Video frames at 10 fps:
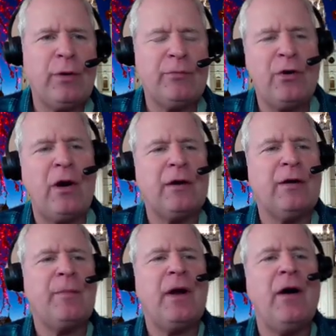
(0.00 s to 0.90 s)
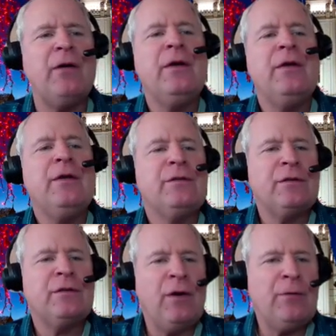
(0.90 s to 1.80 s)
I'm talking about.
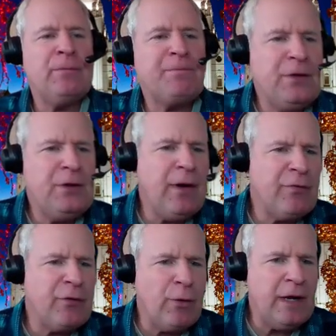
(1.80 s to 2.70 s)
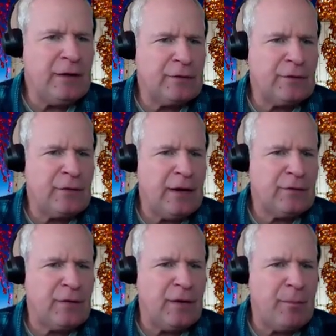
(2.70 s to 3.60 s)
So you have the reading
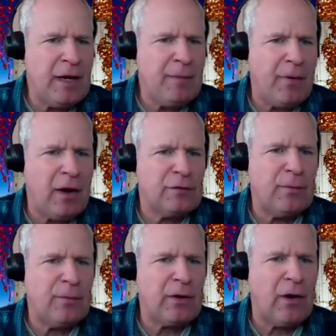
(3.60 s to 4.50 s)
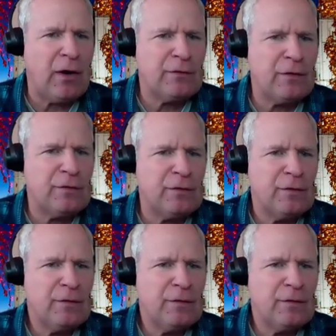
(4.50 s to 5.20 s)
states that many possible causes.